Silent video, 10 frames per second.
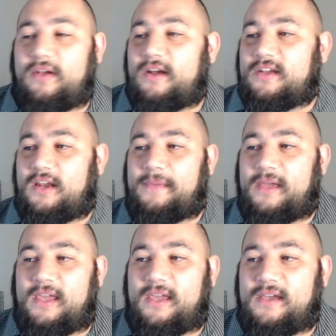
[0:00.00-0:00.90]
It's going to
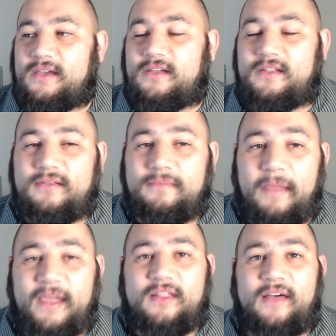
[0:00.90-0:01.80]
be
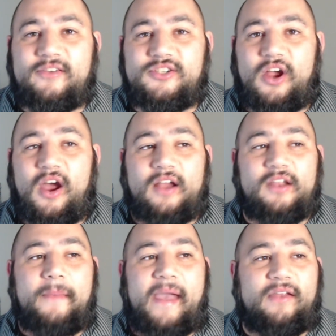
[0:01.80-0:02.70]
Mike Clevinger on
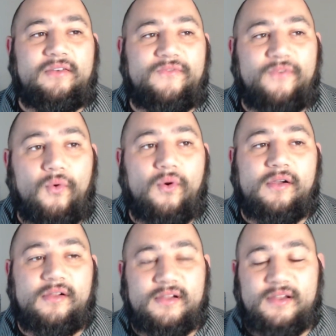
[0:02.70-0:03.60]
the mound
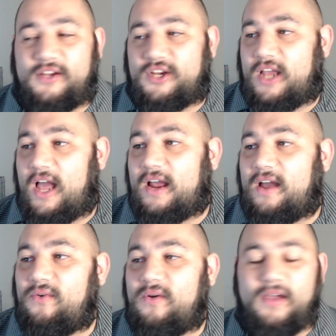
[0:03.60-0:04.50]
for
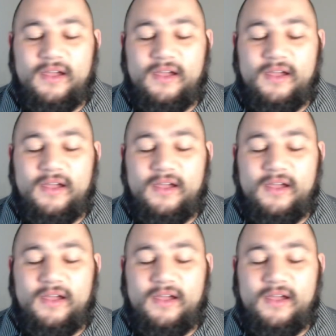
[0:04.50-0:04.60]
Chicago.